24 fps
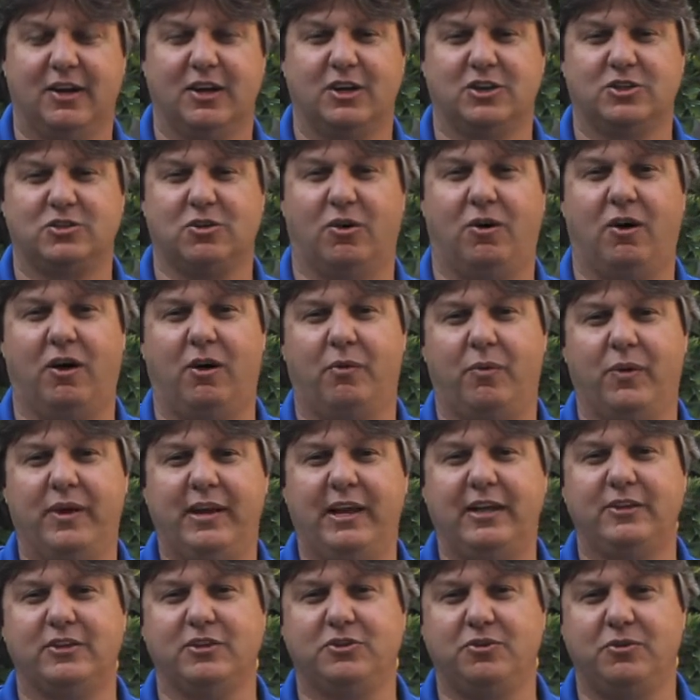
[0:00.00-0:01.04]
So all we
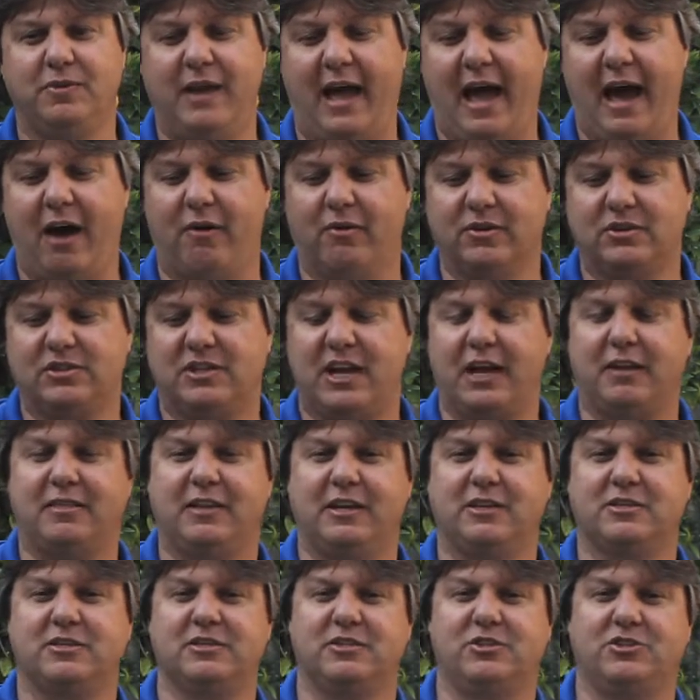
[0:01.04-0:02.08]
need to do now is take
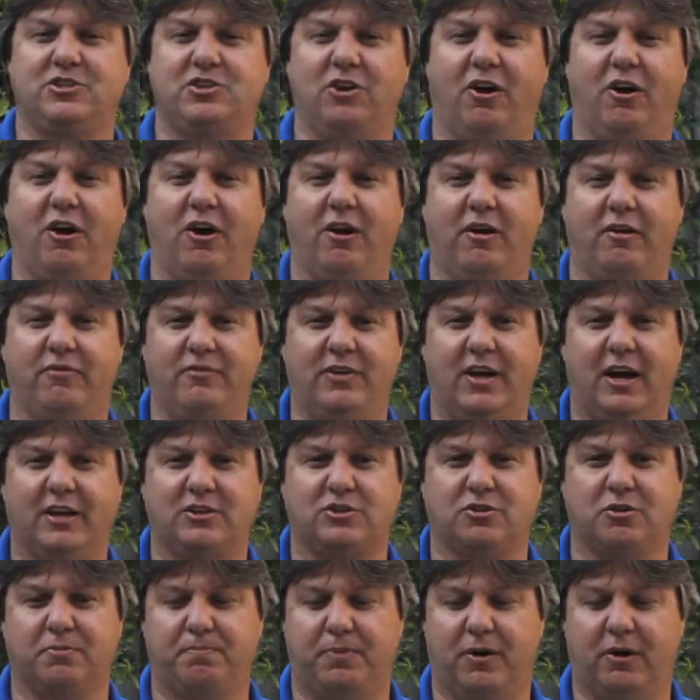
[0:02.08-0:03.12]
these jar of
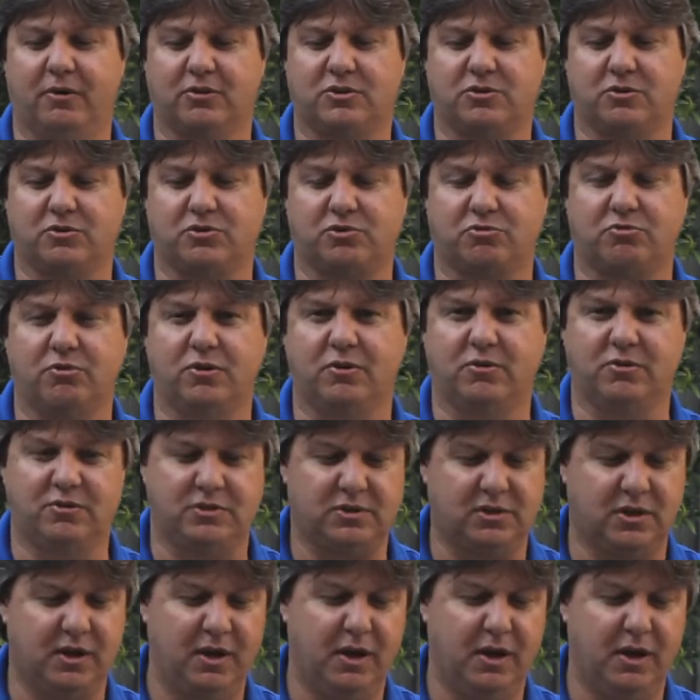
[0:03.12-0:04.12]
nuts or bolts or screws,